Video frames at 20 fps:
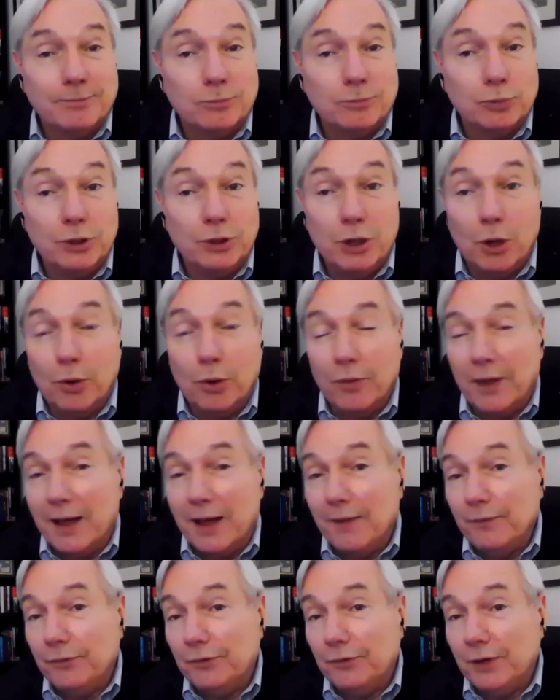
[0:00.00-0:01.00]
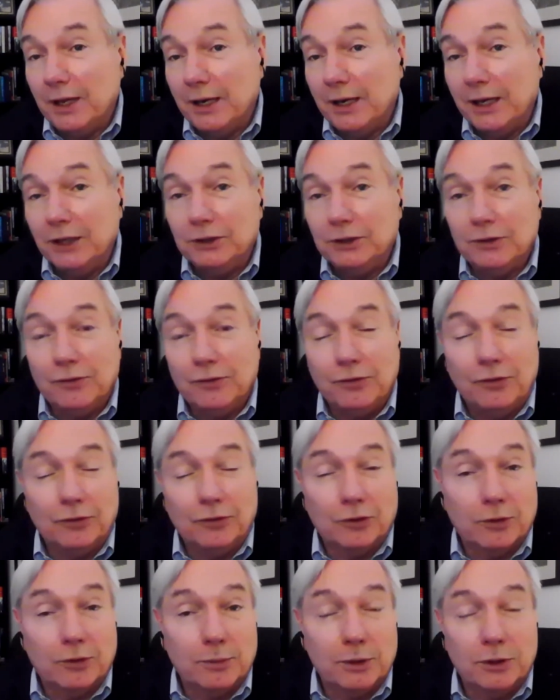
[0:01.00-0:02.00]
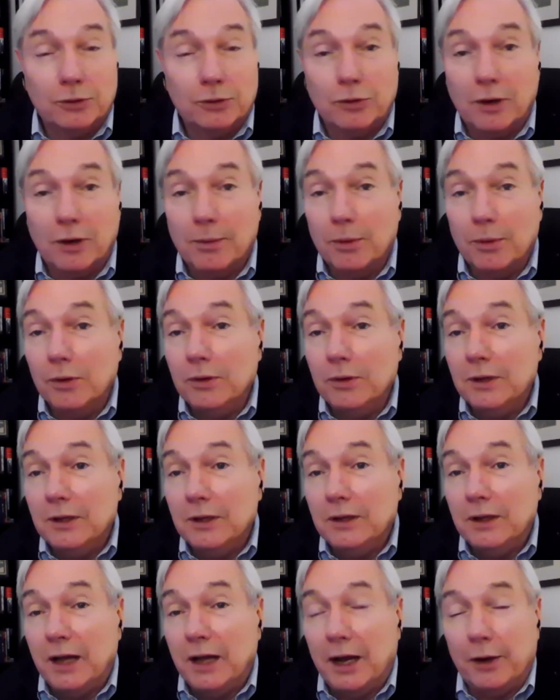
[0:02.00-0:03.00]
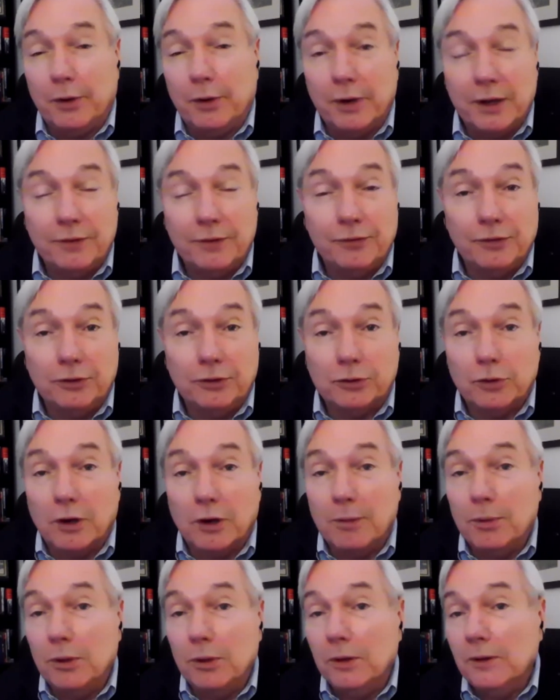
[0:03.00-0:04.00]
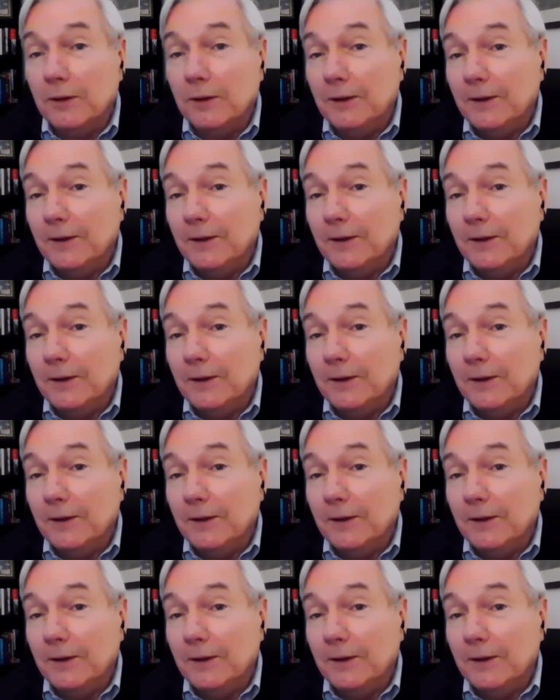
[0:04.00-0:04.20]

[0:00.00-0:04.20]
We know that state agencies are going to be in trouble, higher ed's in trouble,